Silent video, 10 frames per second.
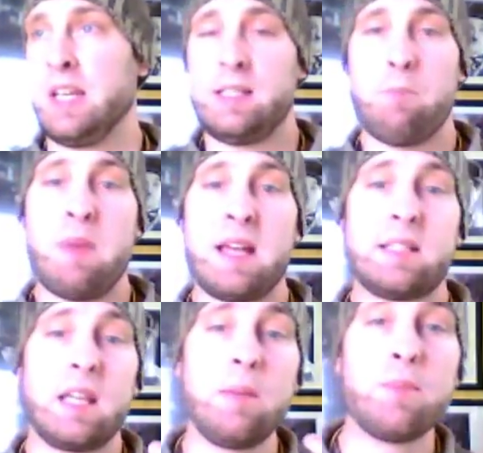is it
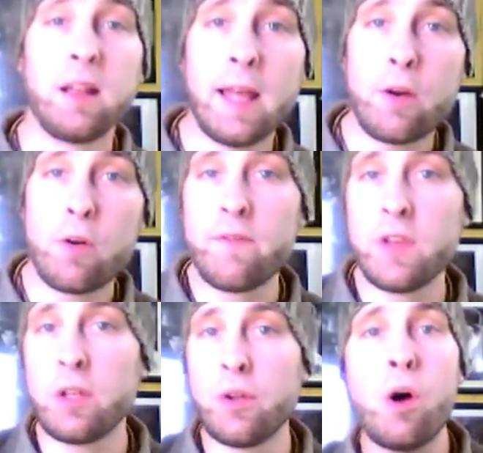best to keep the letter
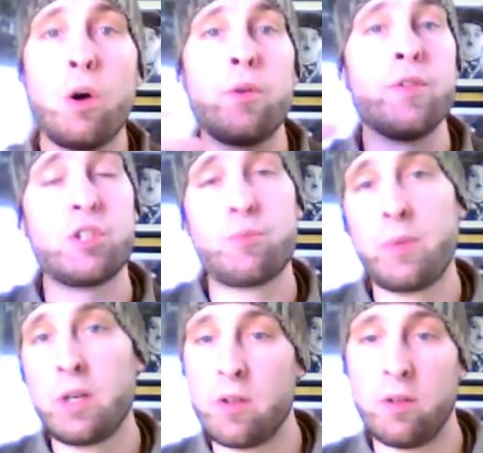of the law or the
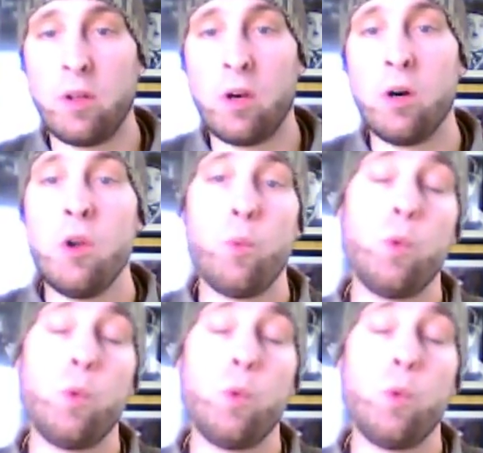spirit of the law?